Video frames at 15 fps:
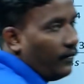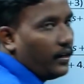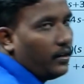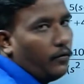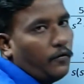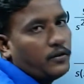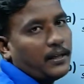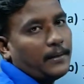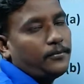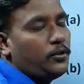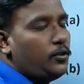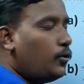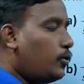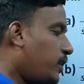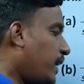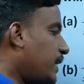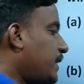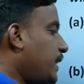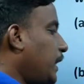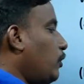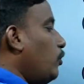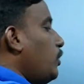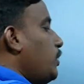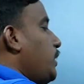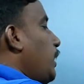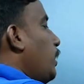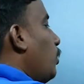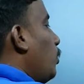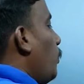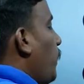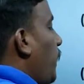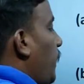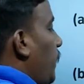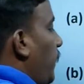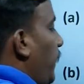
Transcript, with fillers: When if you substitute the s equal to 0, we need to